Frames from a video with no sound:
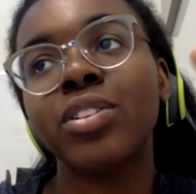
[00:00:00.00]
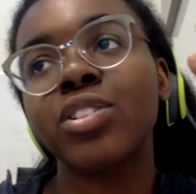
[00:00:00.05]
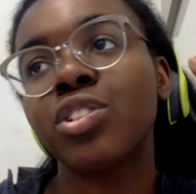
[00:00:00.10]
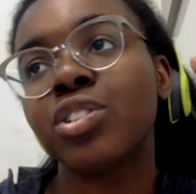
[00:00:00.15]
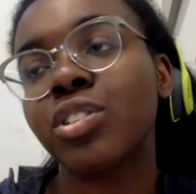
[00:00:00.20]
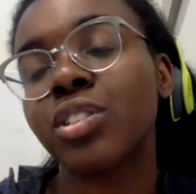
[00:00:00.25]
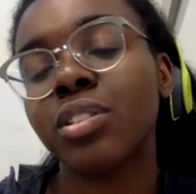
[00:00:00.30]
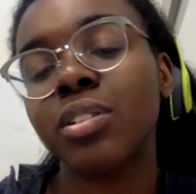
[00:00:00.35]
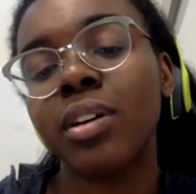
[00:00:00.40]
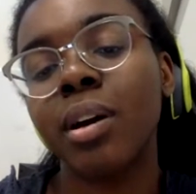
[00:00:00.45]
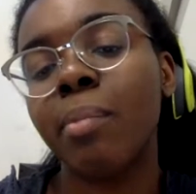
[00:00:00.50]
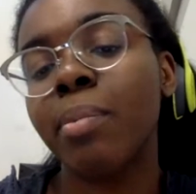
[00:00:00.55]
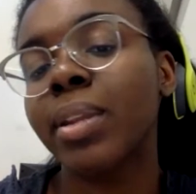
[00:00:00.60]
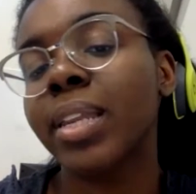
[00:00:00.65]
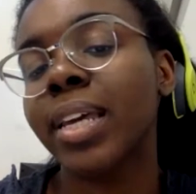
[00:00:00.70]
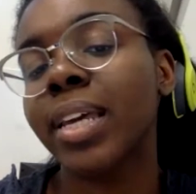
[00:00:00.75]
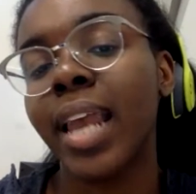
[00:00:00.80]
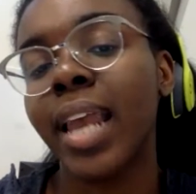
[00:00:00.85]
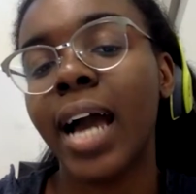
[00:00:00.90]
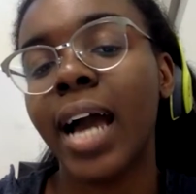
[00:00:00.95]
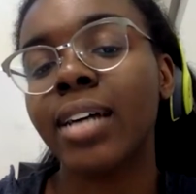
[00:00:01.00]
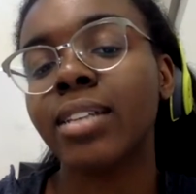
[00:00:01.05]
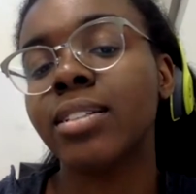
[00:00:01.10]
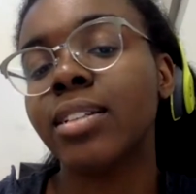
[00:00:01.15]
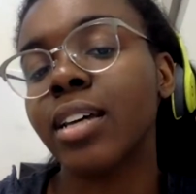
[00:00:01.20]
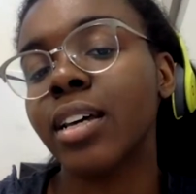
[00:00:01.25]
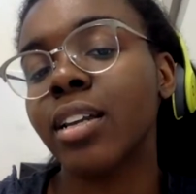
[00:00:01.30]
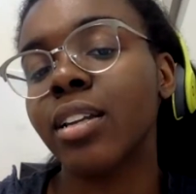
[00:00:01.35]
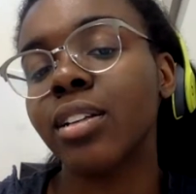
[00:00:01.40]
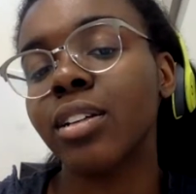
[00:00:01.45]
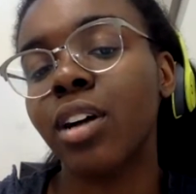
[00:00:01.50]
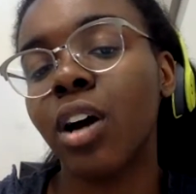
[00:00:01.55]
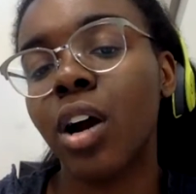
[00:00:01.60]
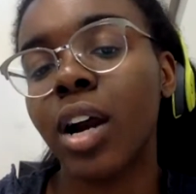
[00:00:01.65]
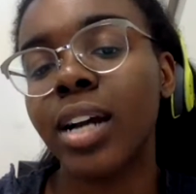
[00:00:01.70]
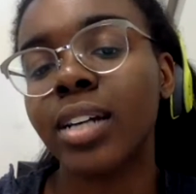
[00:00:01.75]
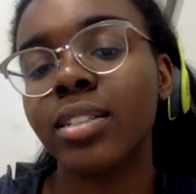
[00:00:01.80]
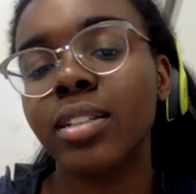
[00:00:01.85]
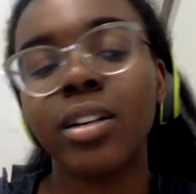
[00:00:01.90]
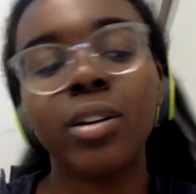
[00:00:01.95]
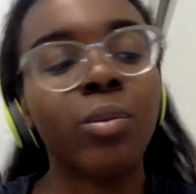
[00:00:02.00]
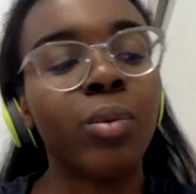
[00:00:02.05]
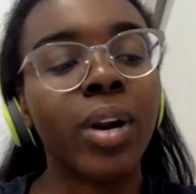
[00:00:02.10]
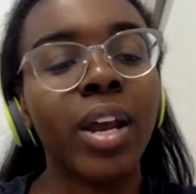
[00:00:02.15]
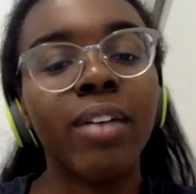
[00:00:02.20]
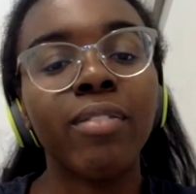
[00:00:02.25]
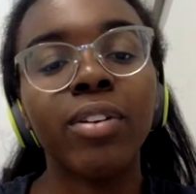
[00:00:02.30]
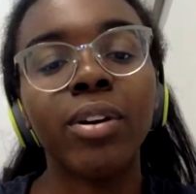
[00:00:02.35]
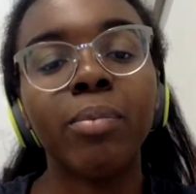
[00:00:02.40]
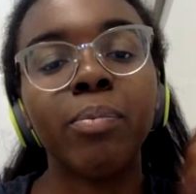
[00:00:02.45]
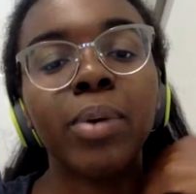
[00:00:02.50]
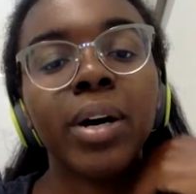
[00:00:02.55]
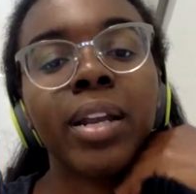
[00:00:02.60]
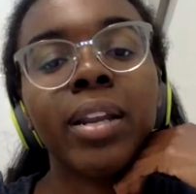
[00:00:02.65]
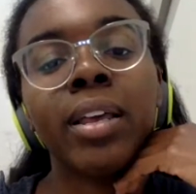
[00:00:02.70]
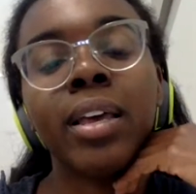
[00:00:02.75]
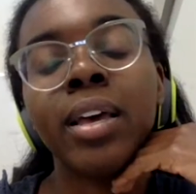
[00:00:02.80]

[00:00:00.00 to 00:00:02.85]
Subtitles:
It's just completely an accident, car accident or whatever. But